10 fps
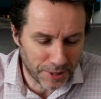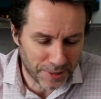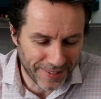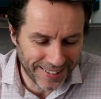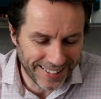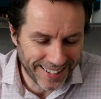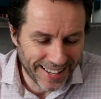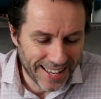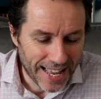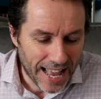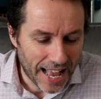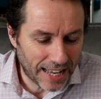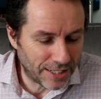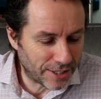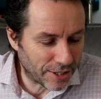by the way,
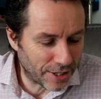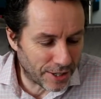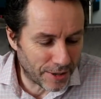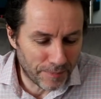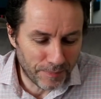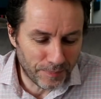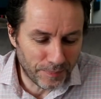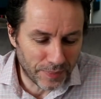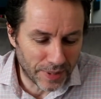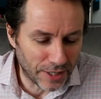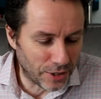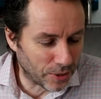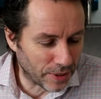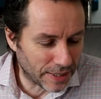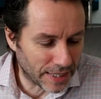and
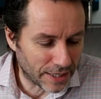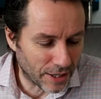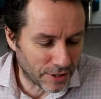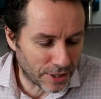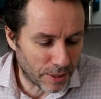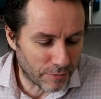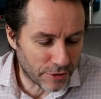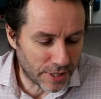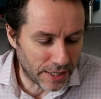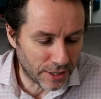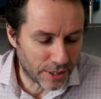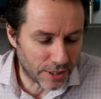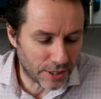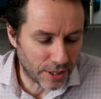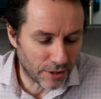enjoys their dancing and presents
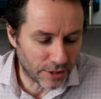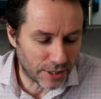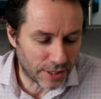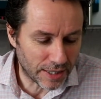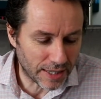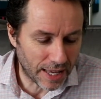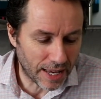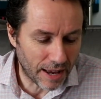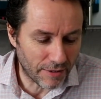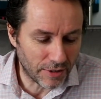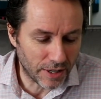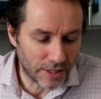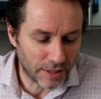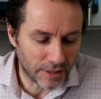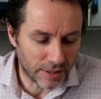the dances that they have
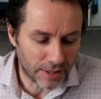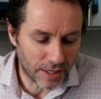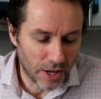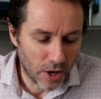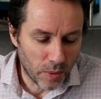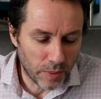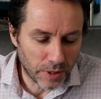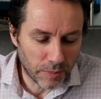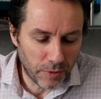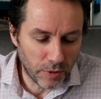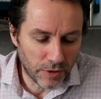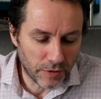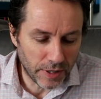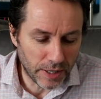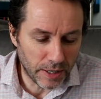learned with a
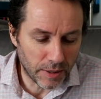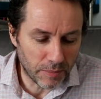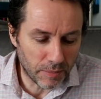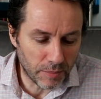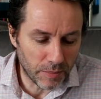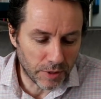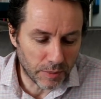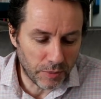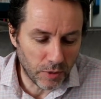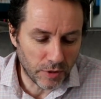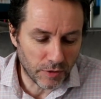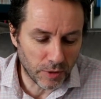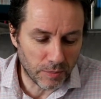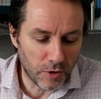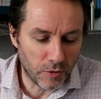beautiful
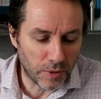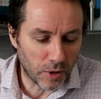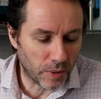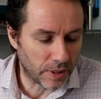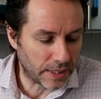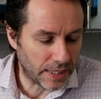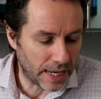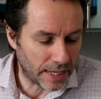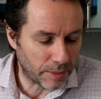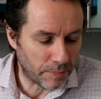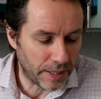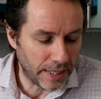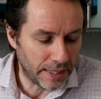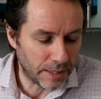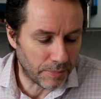movement quality and a
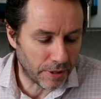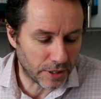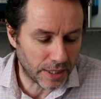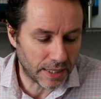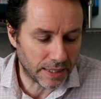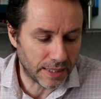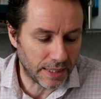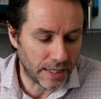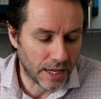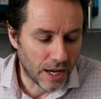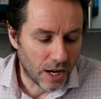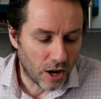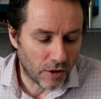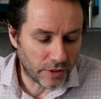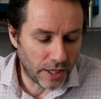pleasing personality.
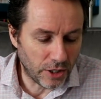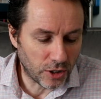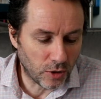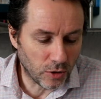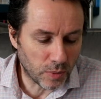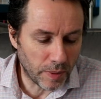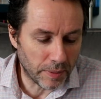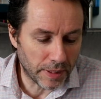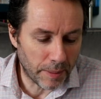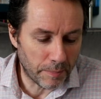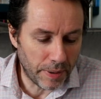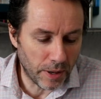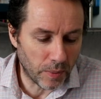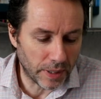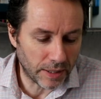After each course, we will then
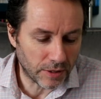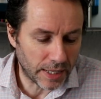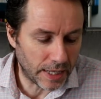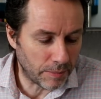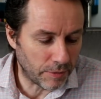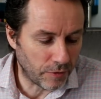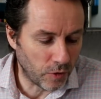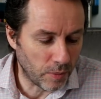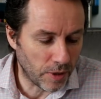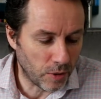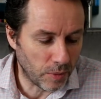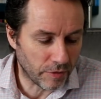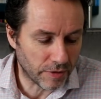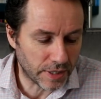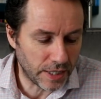pick one outstanding performer who will
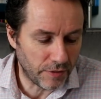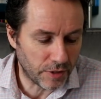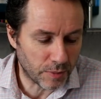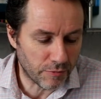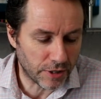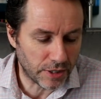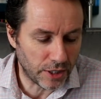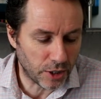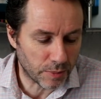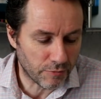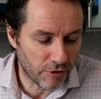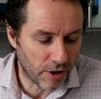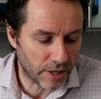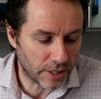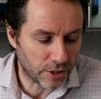receive this prestigious
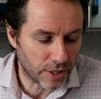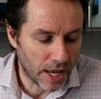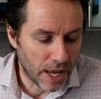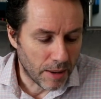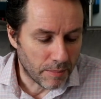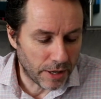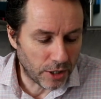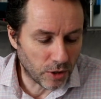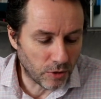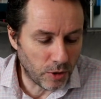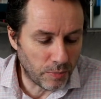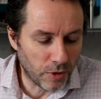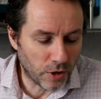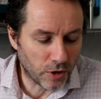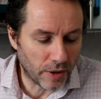prize. Make sure you
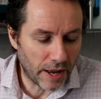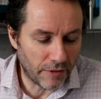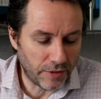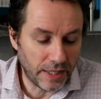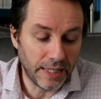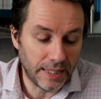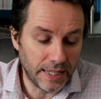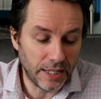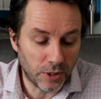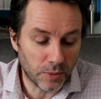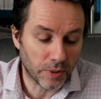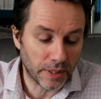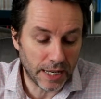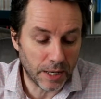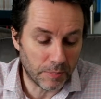book your FDD Swan
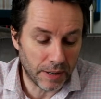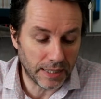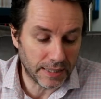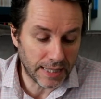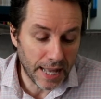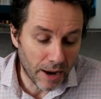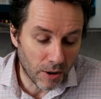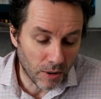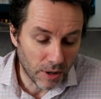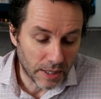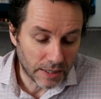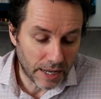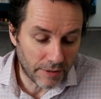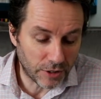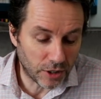Lake place now to
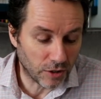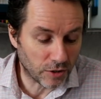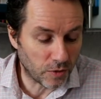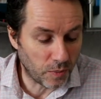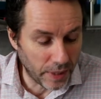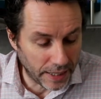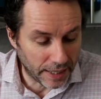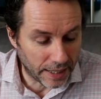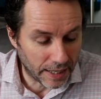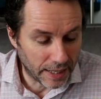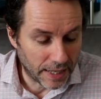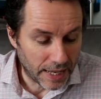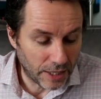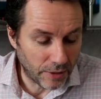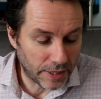have a chance of winning.
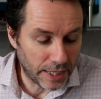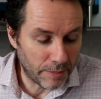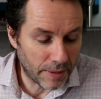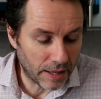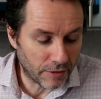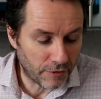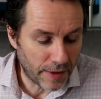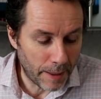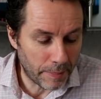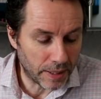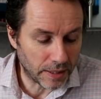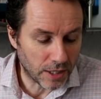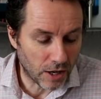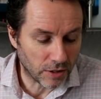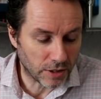And you can email
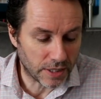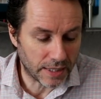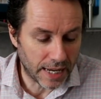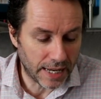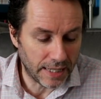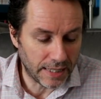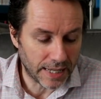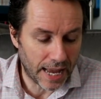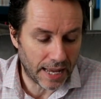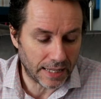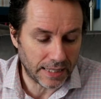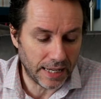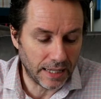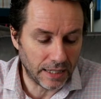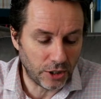
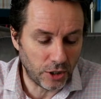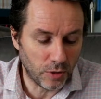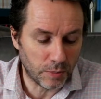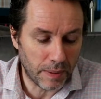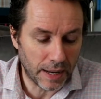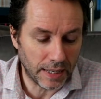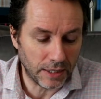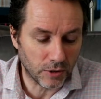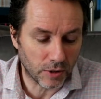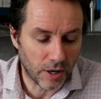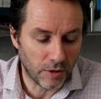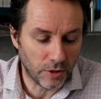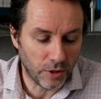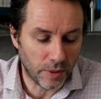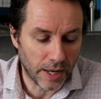
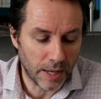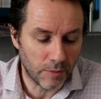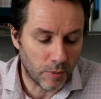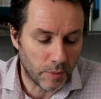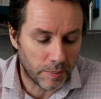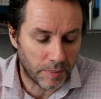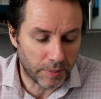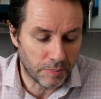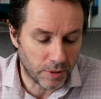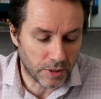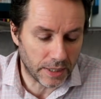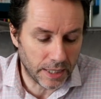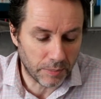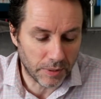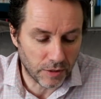fabdancedays@englishyouthballet.co.uk. We'll put the
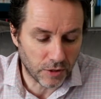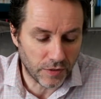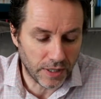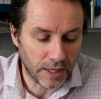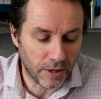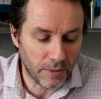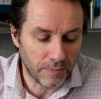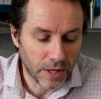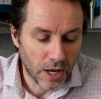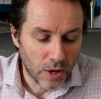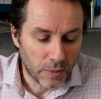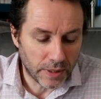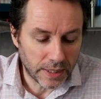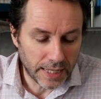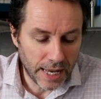link below this video with
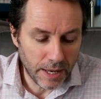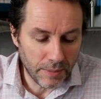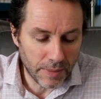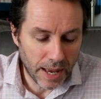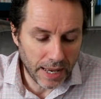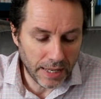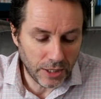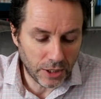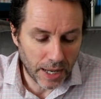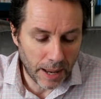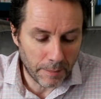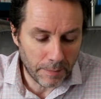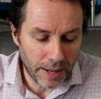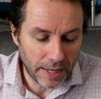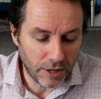the name, age and
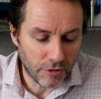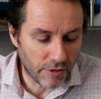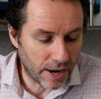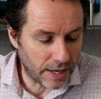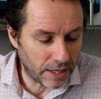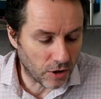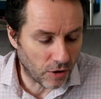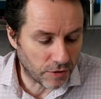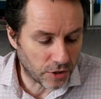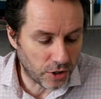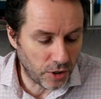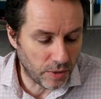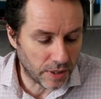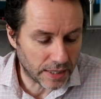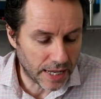ballet grade of the
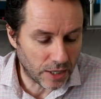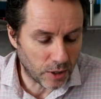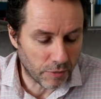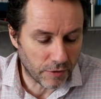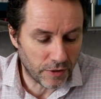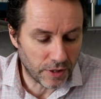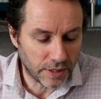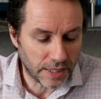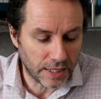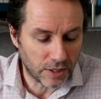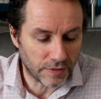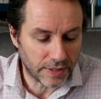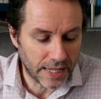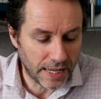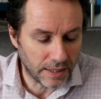student and your preferred date of
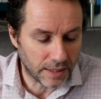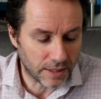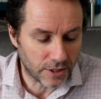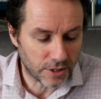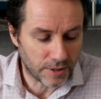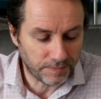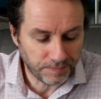attendance.